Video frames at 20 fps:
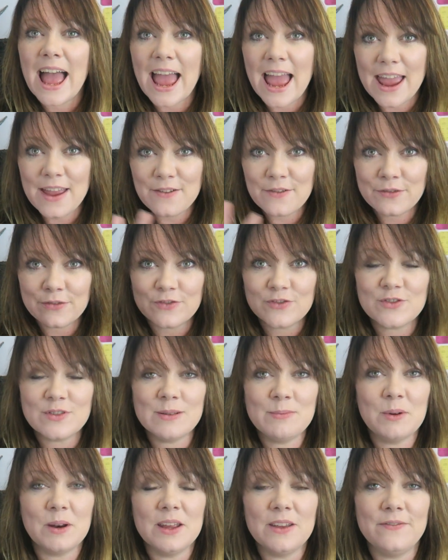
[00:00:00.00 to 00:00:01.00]

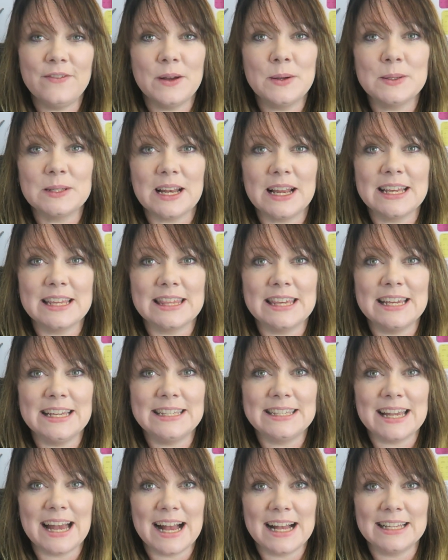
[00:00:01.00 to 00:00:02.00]
Everybody feels like
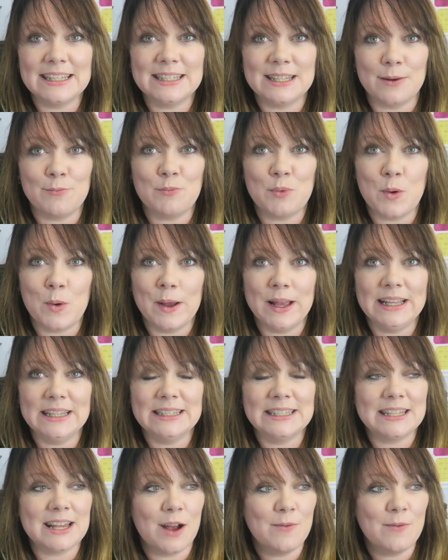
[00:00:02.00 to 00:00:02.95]
this at some point.